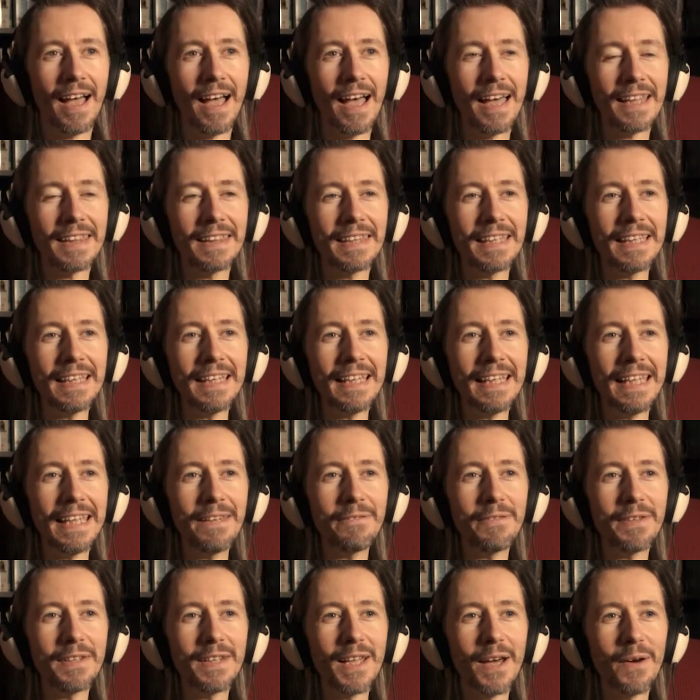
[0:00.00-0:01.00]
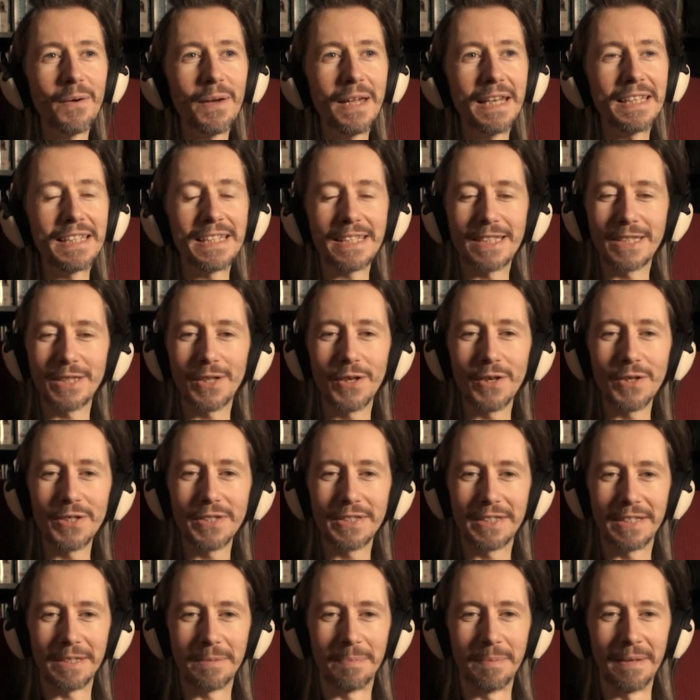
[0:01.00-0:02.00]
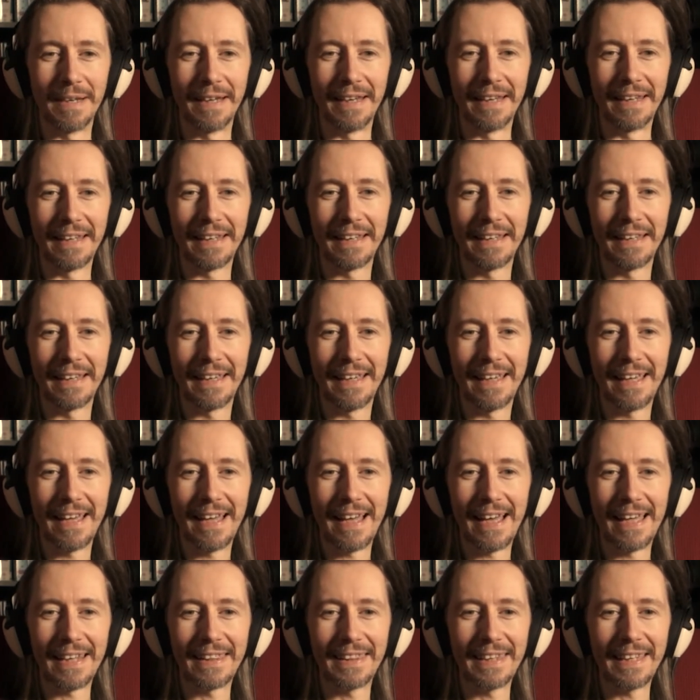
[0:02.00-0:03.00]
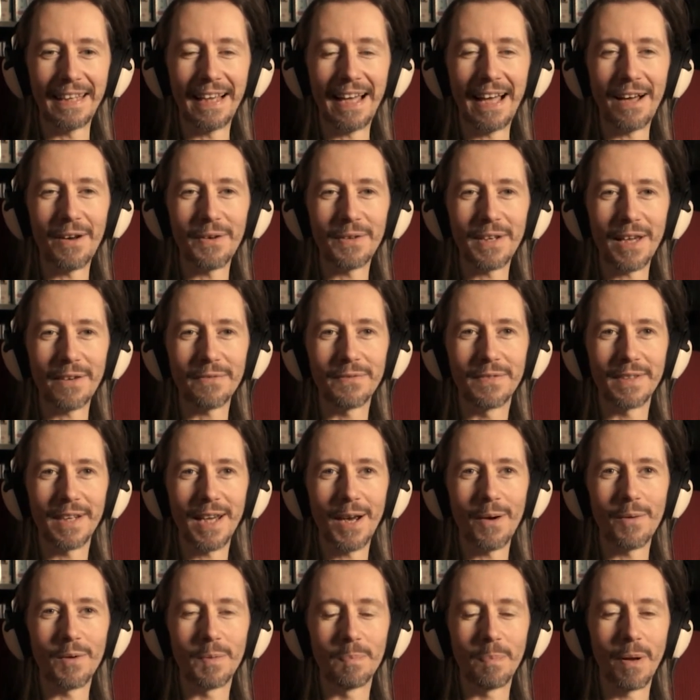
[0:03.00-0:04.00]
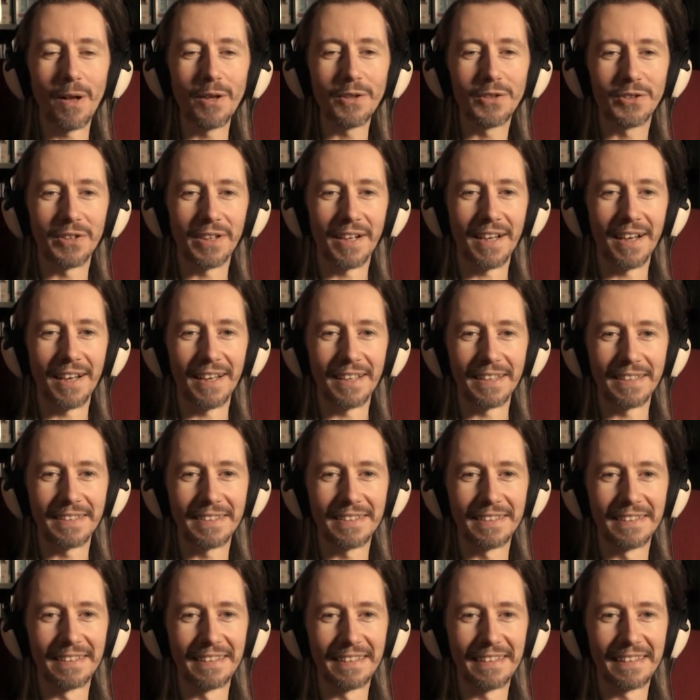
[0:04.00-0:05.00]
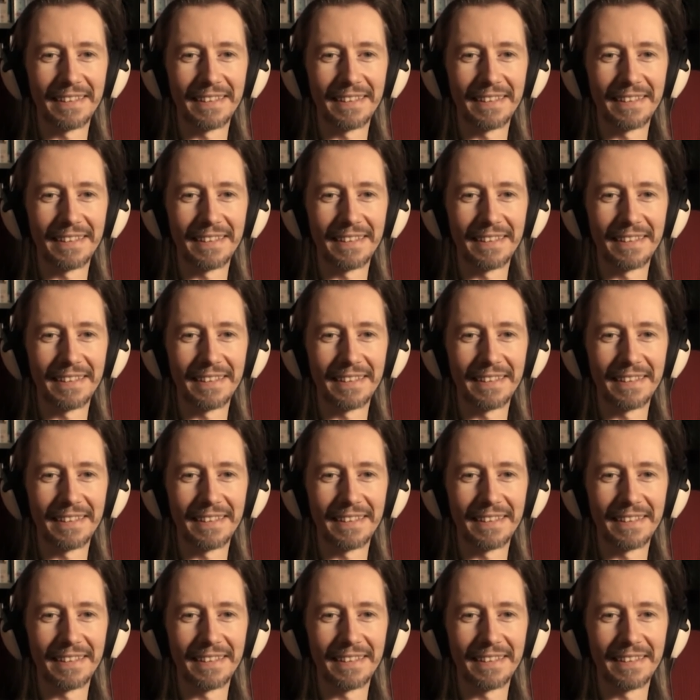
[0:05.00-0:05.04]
I think even though it disgusted me, I think I would have to go with Poultrygeist.